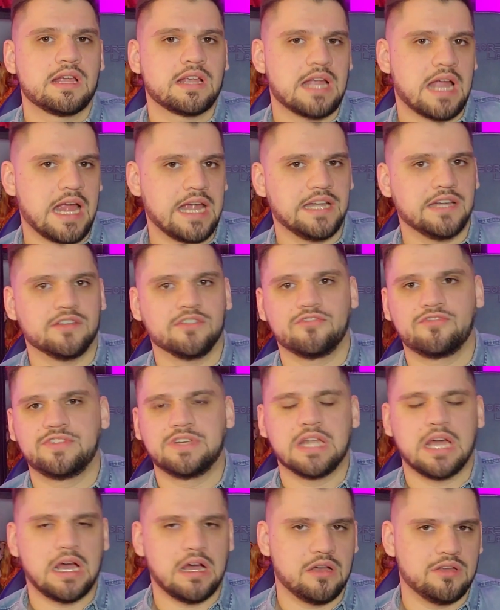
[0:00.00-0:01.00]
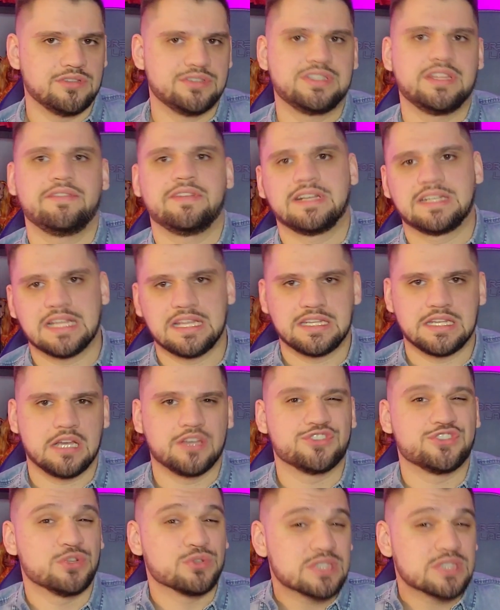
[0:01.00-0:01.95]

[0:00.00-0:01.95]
kind of dolls, Living Dead dolls,